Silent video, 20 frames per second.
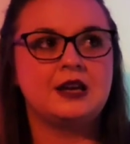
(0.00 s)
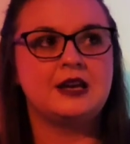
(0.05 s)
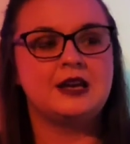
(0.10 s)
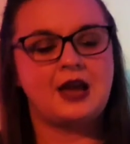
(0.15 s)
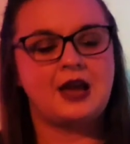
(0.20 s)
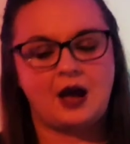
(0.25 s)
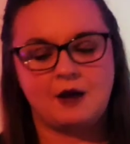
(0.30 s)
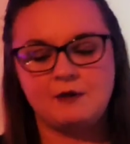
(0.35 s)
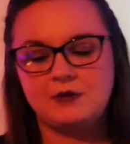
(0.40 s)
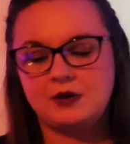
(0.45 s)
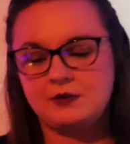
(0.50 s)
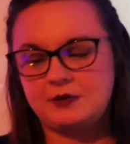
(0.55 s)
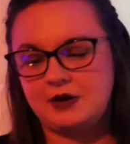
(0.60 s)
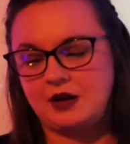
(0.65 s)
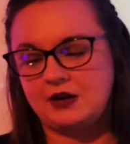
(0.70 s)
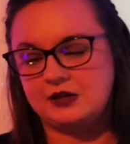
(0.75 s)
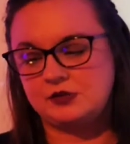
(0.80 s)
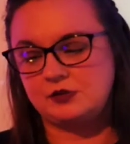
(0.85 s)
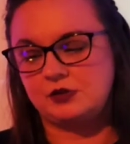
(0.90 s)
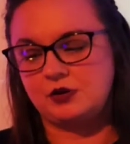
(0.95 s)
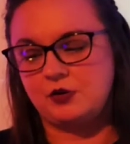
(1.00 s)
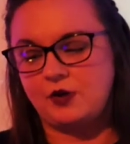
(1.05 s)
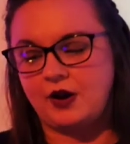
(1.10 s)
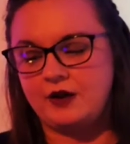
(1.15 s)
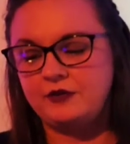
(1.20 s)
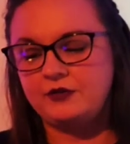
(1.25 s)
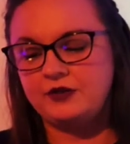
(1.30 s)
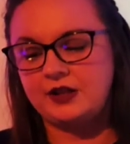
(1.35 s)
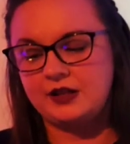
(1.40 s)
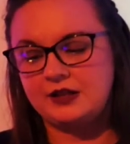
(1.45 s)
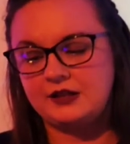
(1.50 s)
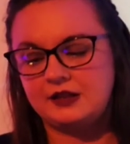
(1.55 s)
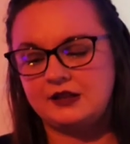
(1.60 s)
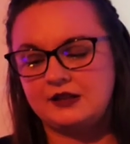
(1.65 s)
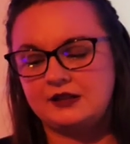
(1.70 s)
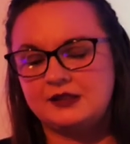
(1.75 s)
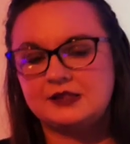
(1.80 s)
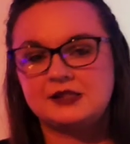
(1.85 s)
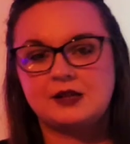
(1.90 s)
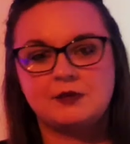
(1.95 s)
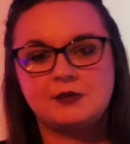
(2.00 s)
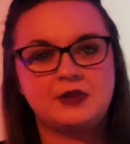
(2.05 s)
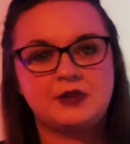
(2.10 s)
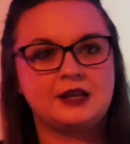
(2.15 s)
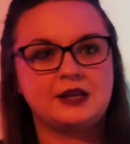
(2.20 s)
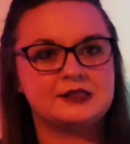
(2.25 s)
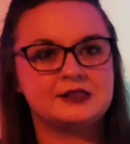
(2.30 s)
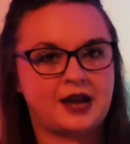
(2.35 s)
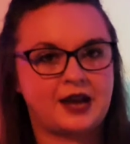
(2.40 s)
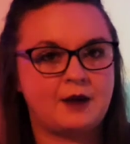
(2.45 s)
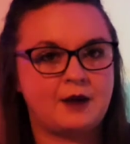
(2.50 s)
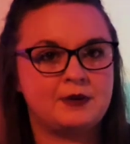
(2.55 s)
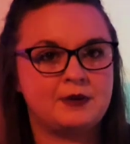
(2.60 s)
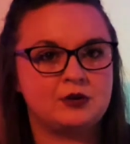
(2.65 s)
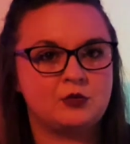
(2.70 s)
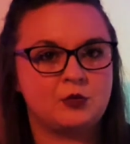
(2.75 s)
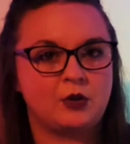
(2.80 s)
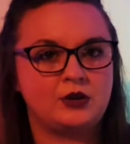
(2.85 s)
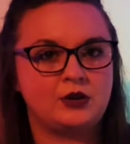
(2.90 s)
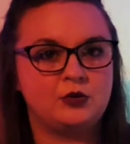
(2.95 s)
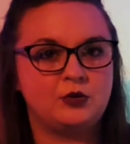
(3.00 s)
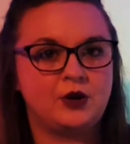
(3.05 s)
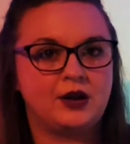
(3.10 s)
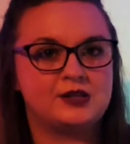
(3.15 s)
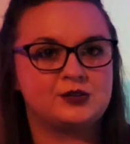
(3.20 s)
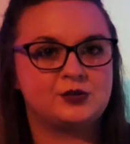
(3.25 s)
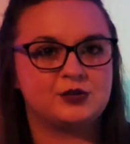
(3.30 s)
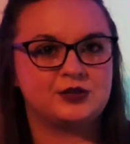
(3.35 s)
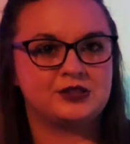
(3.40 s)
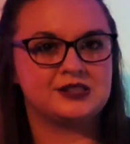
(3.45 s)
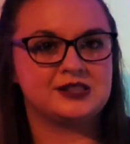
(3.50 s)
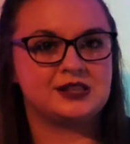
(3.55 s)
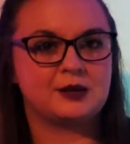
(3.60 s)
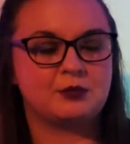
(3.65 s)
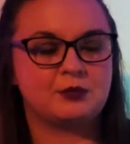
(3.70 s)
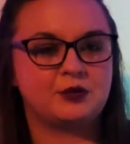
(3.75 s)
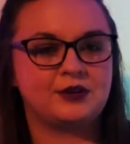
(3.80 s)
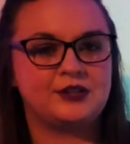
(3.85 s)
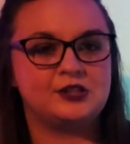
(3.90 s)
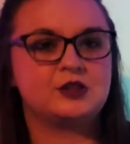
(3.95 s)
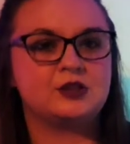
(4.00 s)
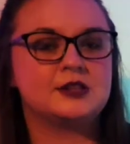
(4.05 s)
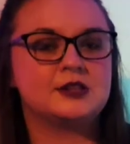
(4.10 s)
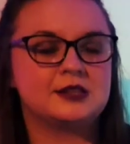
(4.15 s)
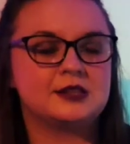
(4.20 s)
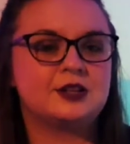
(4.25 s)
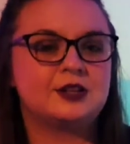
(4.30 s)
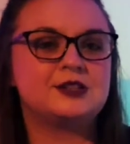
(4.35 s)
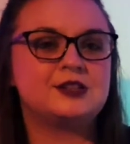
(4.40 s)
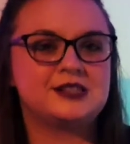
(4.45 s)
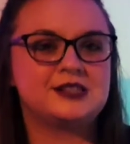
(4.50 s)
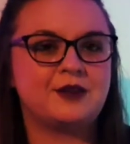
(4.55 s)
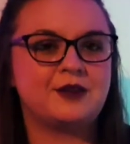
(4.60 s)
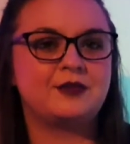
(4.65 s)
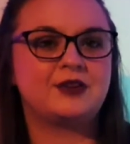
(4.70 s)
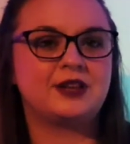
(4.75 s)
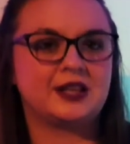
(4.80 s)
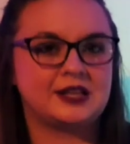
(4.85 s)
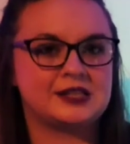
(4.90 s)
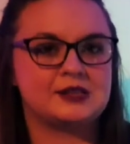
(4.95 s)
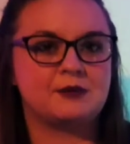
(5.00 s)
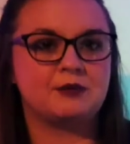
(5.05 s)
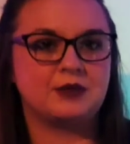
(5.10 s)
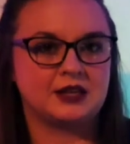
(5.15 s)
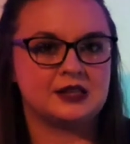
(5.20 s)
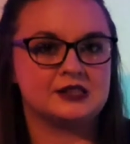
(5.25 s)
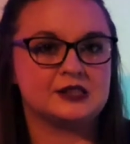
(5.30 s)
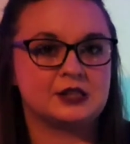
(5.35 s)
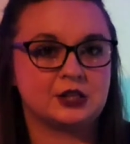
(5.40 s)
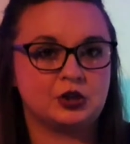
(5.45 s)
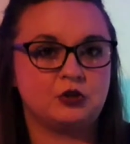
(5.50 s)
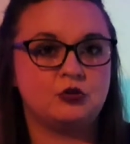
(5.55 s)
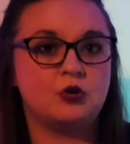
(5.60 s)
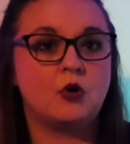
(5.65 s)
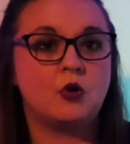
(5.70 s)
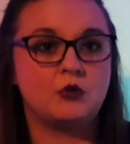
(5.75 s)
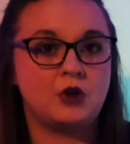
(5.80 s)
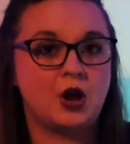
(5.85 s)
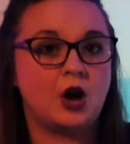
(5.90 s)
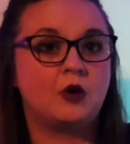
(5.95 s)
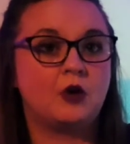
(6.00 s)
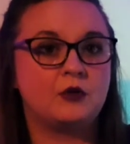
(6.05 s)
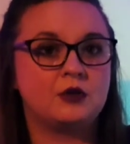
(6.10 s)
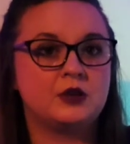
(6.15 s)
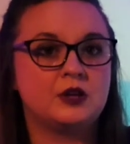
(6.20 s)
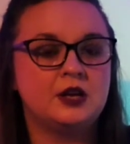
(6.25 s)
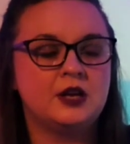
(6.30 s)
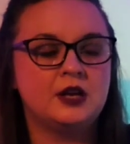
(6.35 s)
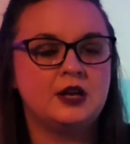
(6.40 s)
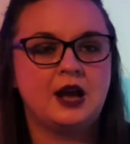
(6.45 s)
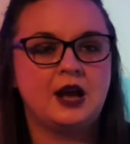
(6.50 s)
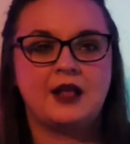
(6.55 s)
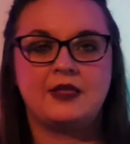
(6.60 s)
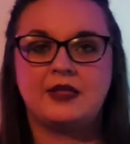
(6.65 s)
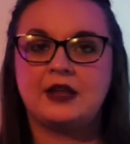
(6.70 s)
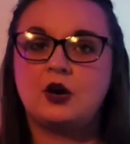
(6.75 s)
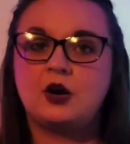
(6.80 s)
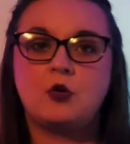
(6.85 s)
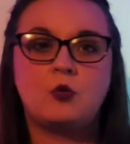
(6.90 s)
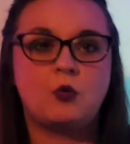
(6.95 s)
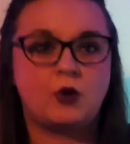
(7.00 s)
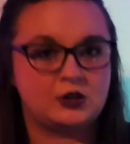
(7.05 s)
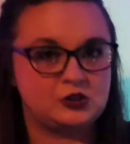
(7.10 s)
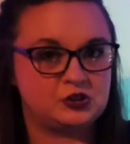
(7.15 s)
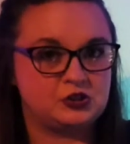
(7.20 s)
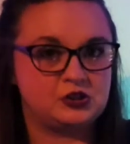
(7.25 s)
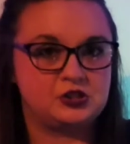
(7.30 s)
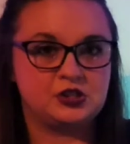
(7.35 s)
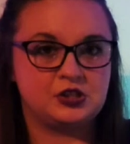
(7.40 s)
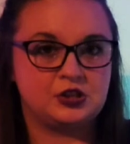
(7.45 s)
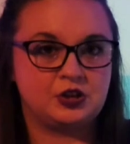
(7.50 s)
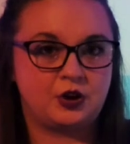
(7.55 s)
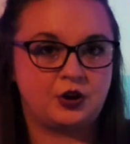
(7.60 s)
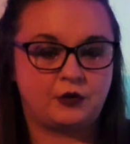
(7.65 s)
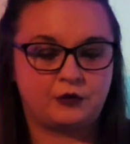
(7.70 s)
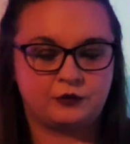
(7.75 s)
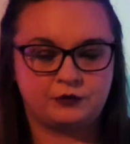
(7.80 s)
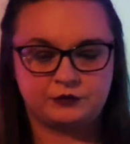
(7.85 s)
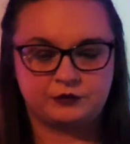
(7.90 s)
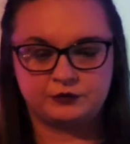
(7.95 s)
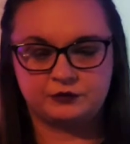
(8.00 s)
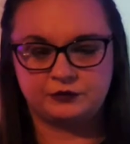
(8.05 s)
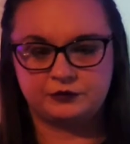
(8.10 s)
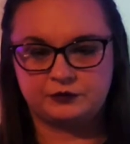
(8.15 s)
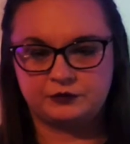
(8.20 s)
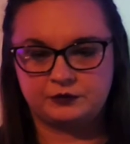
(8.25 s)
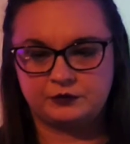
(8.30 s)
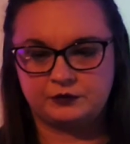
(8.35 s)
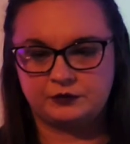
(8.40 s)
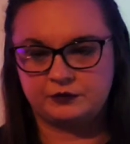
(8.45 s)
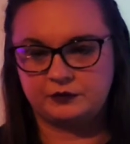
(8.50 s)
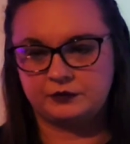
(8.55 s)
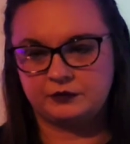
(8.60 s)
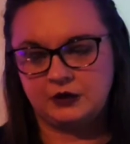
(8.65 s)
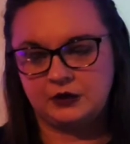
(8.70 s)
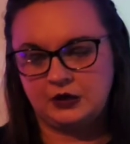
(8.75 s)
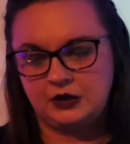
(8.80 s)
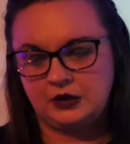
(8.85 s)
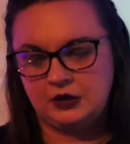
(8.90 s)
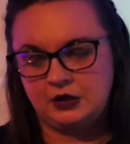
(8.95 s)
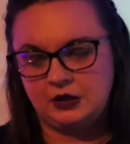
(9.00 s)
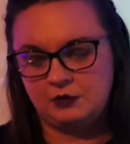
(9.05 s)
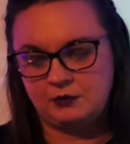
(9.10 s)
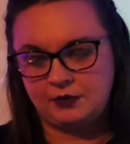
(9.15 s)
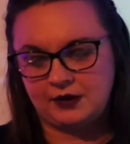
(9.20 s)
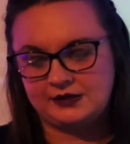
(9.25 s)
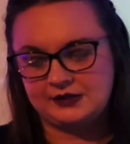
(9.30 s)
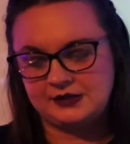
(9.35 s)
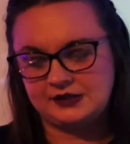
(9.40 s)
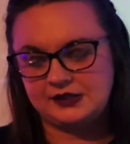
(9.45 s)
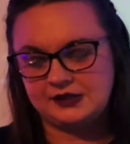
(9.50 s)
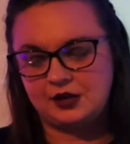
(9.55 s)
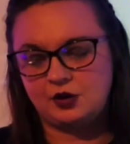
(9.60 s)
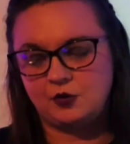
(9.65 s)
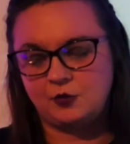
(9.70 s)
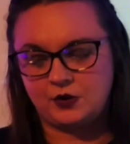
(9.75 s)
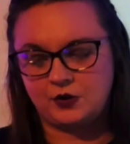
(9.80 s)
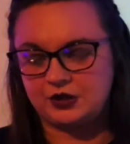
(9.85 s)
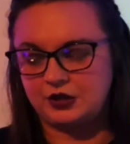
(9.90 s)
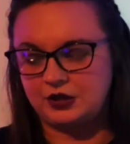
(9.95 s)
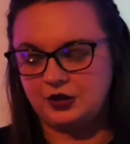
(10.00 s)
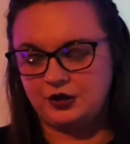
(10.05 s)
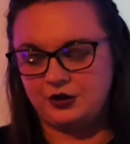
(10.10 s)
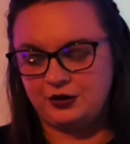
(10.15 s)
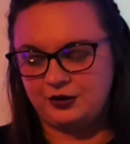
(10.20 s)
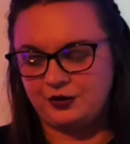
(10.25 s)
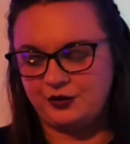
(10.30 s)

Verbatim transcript: I'm going to be honest with you. I feel like something has happened while you guys are in separation. There's definitely some things that you don't know, and they don't want you to know. Pisces, they don't want you to.